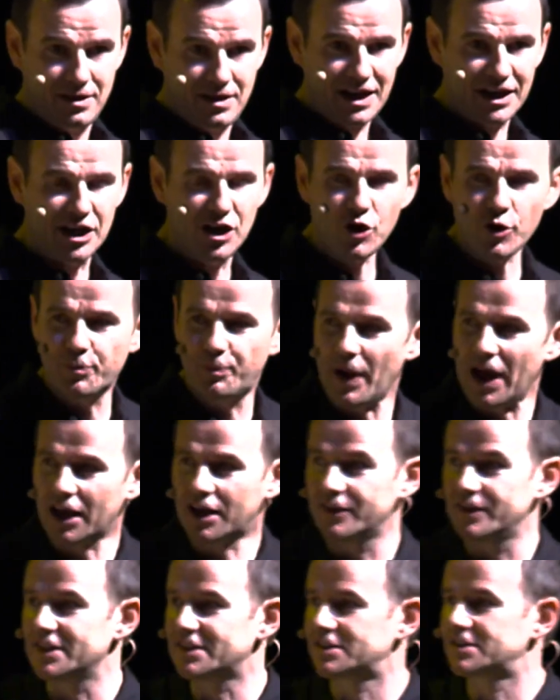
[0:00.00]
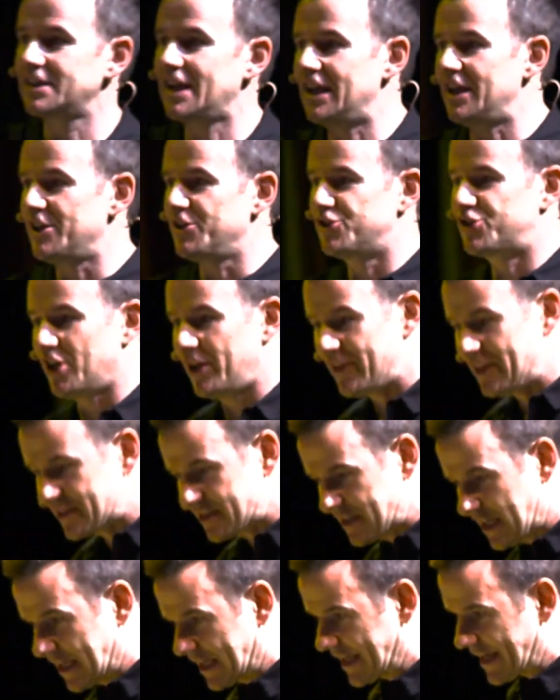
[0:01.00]
And I look back in this stage, and
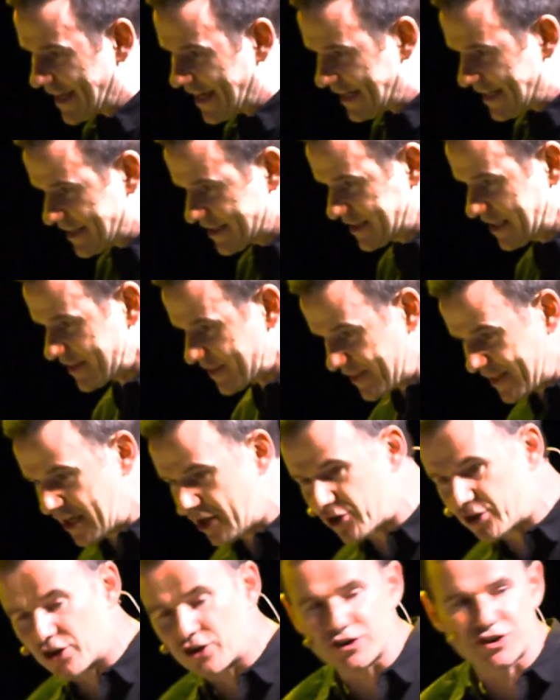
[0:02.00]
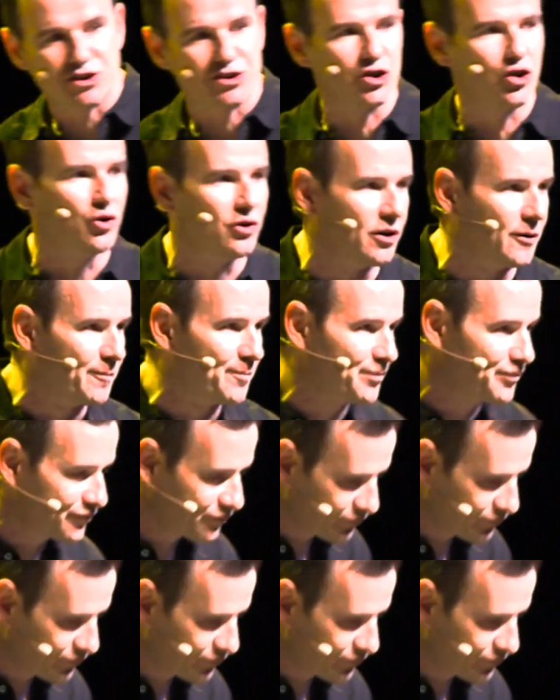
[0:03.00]
this little lady sitting there in her stool.